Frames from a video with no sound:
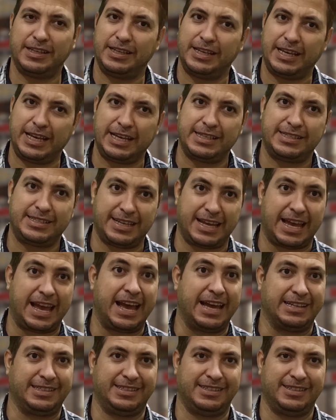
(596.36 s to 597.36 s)
is
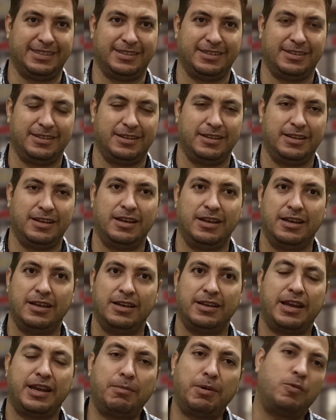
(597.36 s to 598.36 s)
that
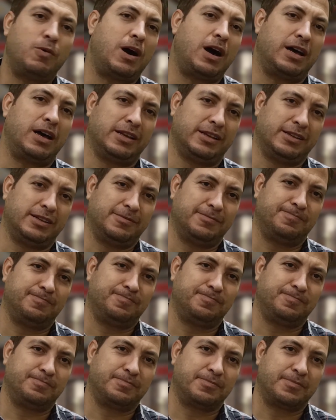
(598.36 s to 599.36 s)
number 1,
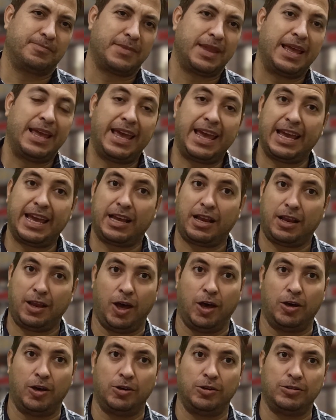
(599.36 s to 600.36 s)
a
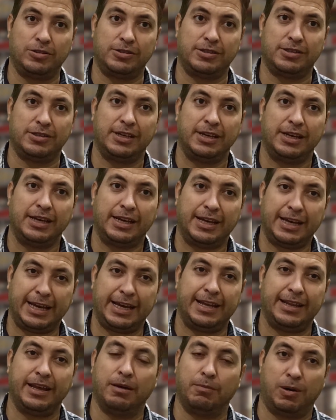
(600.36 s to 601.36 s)
clause
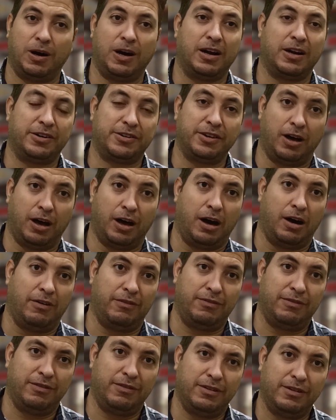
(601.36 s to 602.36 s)
is a part
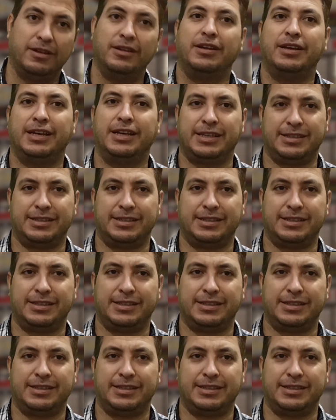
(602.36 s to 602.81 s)
of a